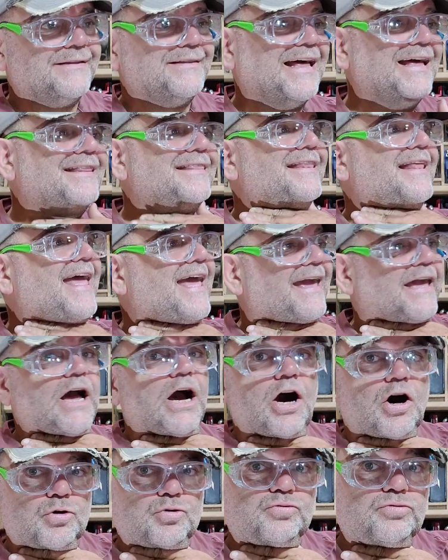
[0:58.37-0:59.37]
That neck
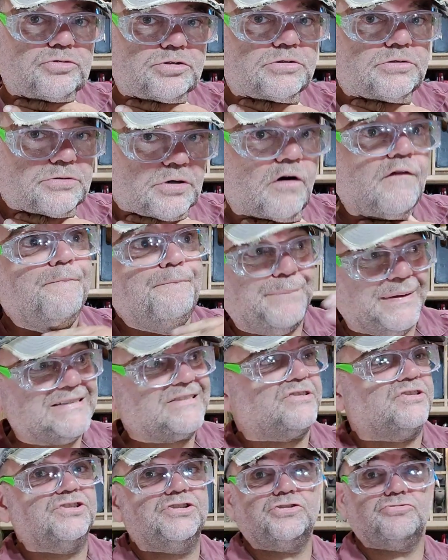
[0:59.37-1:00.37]
hold of
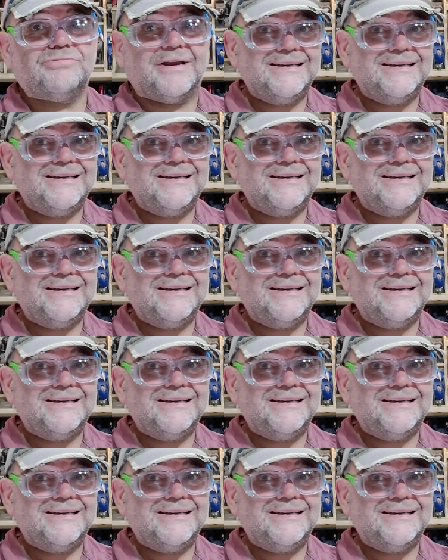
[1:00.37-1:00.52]
business